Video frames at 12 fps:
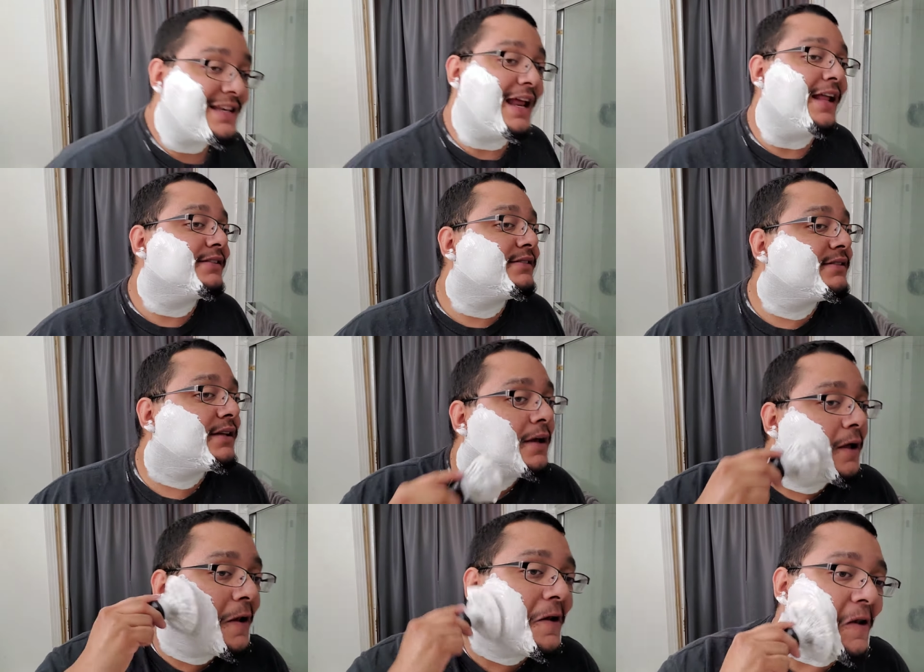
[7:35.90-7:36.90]
dense,
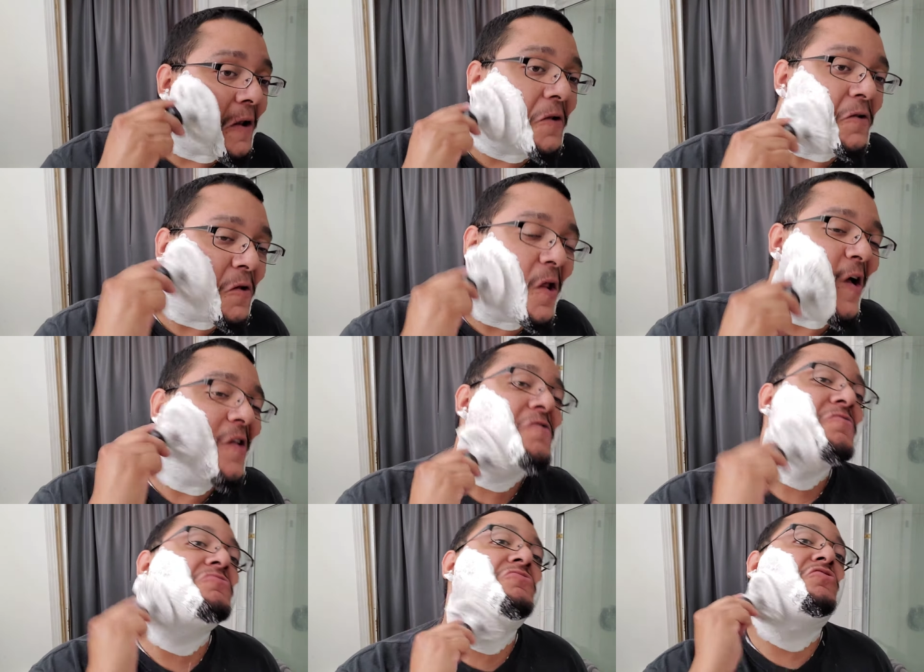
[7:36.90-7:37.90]
dense knot,
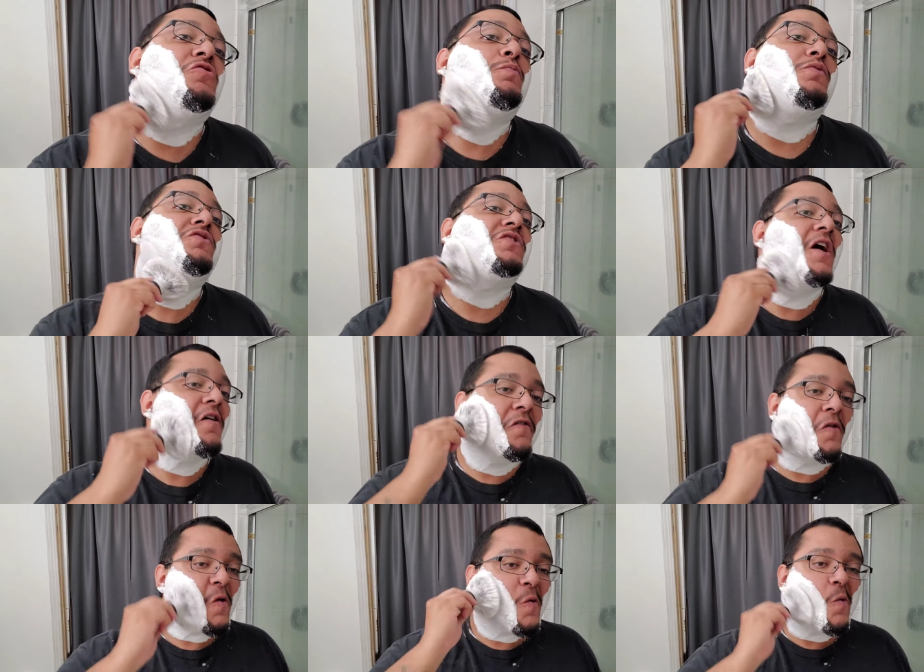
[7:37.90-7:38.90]
super soft.